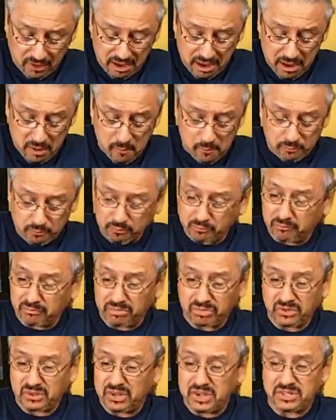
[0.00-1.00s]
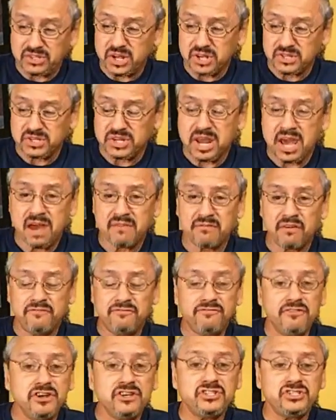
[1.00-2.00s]
And it doesn't have
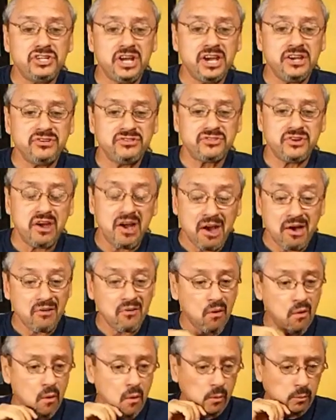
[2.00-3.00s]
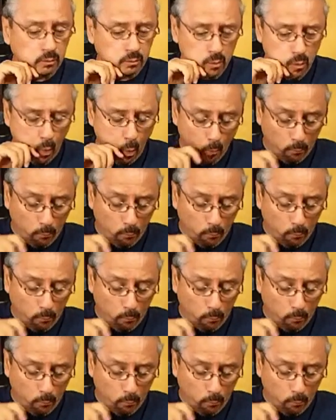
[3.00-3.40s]
a fish taste at all.